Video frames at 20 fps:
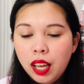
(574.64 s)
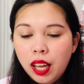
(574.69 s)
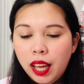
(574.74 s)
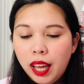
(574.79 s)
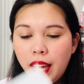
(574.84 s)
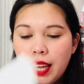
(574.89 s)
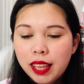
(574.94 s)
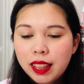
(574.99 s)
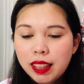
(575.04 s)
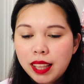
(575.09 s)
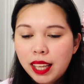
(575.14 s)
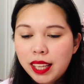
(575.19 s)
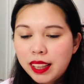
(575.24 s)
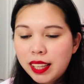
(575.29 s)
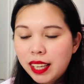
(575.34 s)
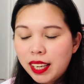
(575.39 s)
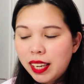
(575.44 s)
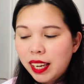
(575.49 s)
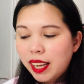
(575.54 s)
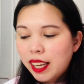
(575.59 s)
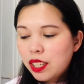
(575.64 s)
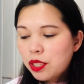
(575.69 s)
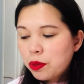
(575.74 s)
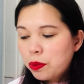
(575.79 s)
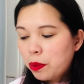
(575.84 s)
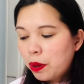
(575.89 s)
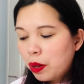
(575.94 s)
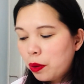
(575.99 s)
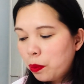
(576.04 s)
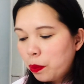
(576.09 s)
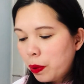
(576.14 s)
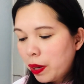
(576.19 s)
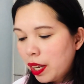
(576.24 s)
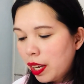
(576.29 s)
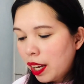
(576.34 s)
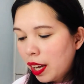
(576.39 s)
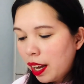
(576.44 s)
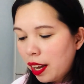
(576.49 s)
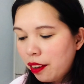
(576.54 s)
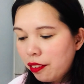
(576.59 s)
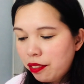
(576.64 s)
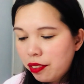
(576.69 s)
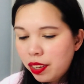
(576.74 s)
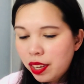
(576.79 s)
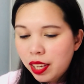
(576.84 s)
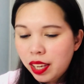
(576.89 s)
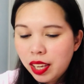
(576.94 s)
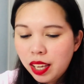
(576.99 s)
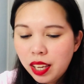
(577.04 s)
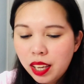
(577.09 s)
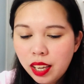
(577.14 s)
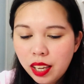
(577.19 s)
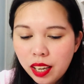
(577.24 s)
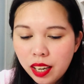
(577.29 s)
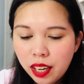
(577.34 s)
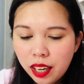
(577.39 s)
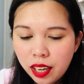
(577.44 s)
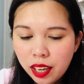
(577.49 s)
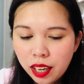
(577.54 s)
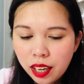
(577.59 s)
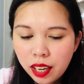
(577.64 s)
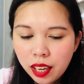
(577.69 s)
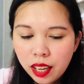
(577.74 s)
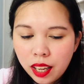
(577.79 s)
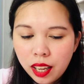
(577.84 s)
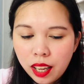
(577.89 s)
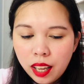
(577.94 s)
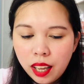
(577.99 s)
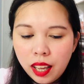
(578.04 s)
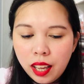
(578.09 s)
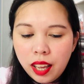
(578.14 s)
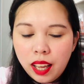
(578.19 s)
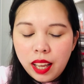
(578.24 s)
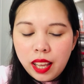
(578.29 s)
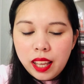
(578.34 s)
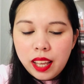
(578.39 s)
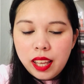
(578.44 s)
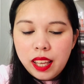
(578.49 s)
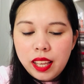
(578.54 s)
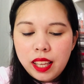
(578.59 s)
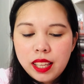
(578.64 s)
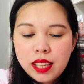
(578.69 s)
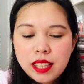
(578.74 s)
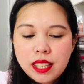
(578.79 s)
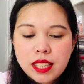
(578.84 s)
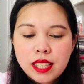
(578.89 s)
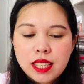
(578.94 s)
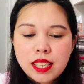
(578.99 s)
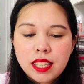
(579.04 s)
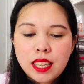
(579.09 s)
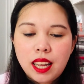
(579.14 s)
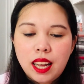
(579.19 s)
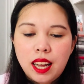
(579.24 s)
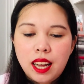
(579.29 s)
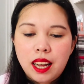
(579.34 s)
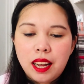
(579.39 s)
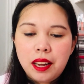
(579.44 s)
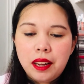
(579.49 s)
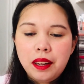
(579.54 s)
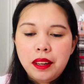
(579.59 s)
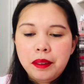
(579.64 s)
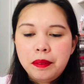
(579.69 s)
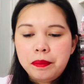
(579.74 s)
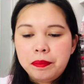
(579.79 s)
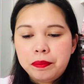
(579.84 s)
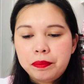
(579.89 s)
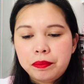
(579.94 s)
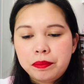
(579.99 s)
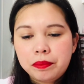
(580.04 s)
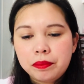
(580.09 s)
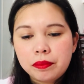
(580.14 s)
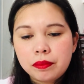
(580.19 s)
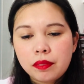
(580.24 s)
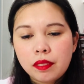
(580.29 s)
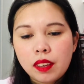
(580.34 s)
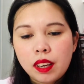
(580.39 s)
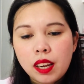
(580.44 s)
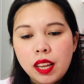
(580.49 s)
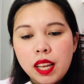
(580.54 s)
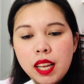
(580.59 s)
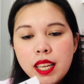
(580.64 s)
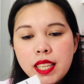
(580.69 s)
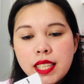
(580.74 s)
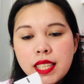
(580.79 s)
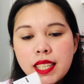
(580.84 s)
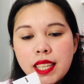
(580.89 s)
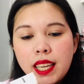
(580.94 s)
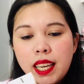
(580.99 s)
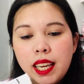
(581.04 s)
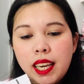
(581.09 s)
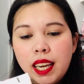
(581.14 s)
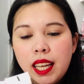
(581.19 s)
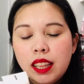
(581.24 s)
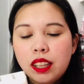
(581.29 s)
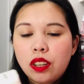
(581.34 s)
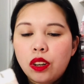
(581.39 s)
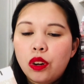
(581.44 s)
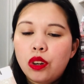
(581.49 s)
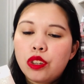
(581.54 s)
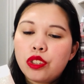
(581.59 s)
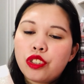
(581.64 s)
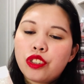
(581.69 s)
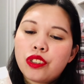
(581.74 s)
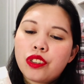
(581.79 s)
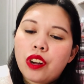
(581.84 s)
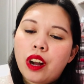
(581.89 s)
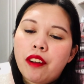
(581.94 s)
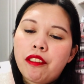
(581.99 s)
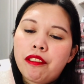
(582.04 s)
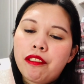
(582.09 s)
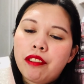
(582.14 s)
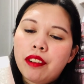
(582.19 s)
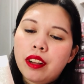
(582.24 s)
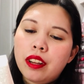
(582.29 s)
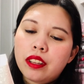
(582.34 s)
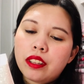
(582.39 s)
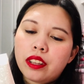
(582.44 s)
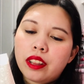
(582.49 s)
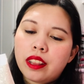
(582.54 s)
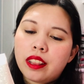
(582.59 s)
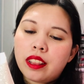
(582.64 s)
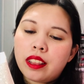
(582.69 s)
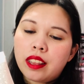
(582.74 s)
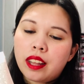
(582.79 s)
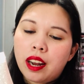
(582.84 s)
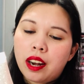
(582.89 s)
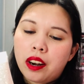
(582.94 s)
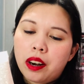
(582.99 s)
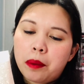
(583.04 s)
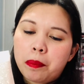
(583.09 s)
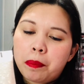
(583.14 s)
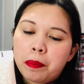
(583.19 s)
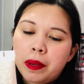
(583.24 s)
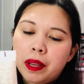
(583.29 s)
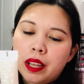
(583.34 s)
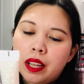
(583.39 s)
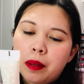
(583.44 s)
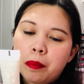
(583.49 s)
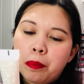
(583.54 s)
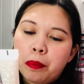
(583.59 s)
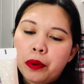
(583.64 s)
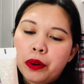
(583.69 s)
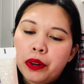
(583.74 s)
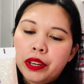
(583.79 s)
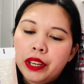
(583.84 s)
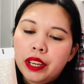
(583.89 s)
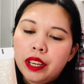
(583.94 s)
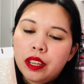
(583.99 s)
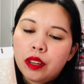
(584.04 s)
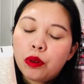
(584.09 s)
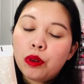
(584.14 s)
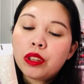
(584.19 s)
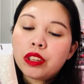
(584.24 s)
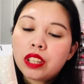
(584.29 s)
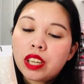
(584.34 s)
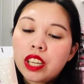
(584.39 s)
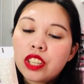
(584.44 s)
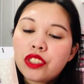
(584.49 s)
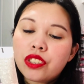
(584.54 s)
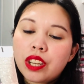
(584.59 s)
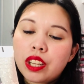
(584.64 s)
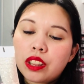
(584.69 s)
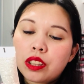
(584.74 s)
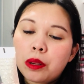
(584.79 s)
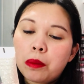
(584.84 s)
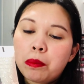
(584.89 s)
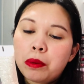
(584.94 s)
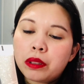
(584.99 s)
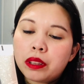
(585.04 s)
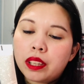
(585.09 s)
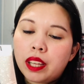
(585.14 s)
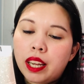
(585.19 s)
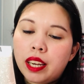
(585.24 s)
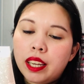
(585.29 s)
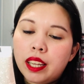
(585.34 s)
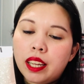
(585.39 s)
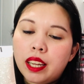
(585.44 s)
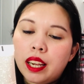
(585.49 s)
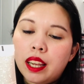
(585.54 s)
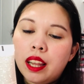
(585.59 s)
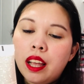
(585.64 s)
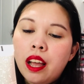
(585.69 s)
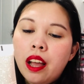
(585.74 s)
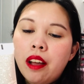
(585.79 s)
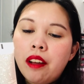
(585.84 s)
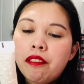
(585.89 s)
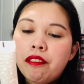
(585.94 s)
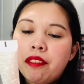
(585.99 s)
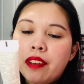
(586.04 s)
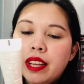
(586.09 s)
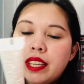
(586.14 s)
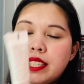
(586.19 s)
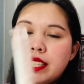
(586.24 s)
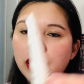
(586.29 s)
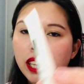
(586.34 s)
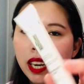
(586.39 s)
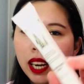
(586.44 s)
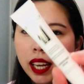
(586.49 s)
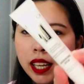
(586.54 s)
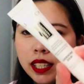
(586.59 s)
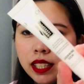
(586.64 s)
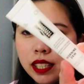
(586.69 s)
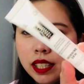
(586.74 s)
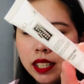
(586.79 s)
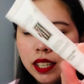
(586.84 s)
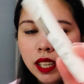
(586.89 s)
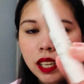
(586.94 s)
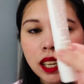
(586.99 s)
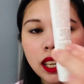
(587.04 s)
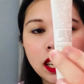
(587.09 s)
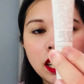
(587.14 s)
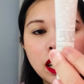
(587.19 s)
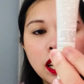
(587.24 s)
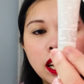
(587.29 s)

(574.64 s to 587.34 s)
And then the next one we have here, it's a Skin & Co. Truffle Therapy Morning Ultra Gentle Botanical Face Cleansing